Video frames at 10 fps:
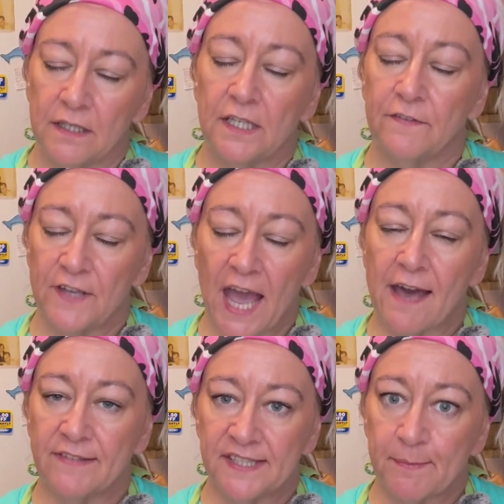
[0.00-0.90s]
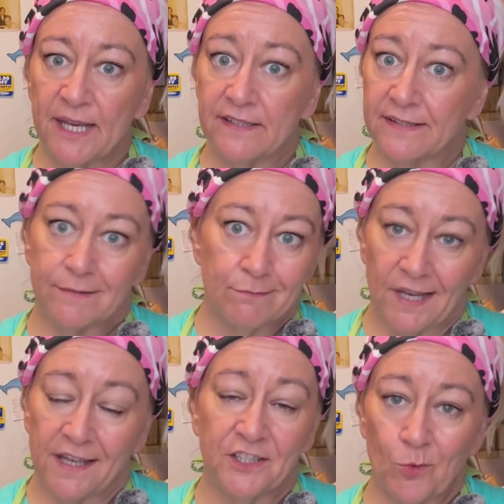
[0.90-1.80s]
If you have the space
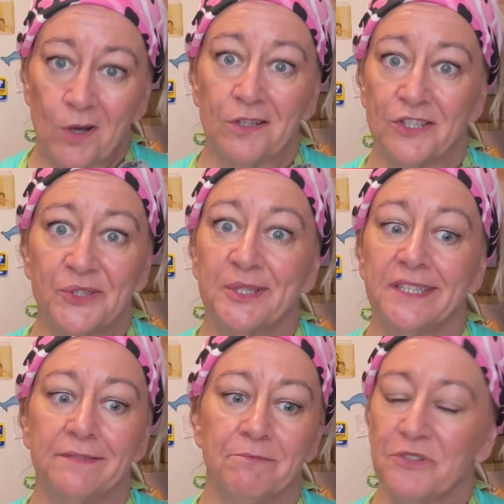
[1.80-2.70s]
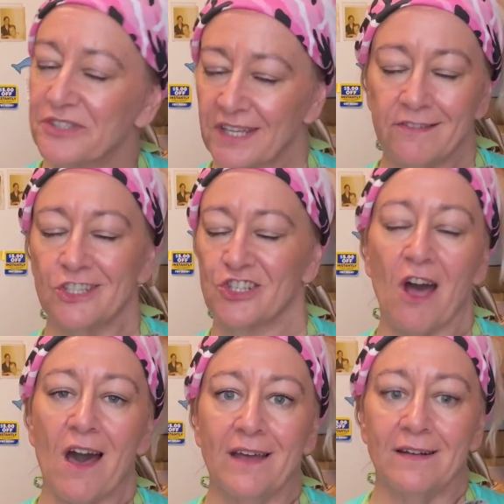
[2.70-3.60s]
and you want to do it, give it a
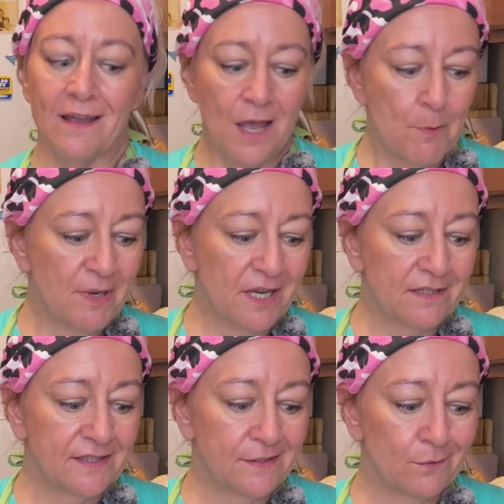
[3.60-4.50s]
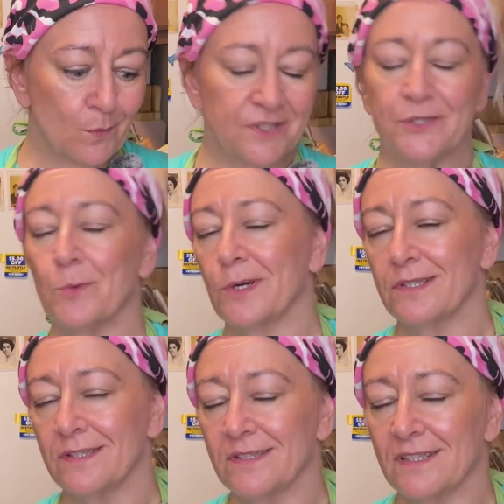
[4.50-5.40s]
shot. Because what's the
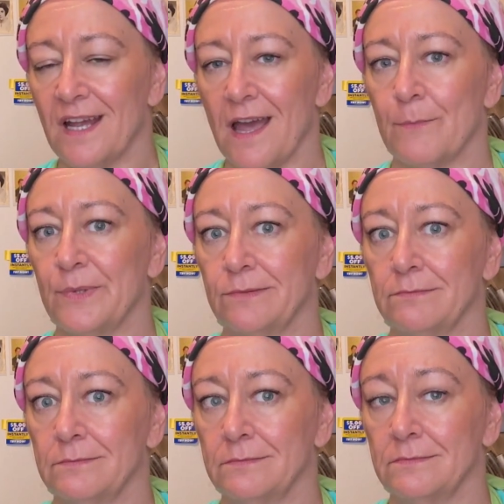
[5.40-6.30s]
worst that's going to happen?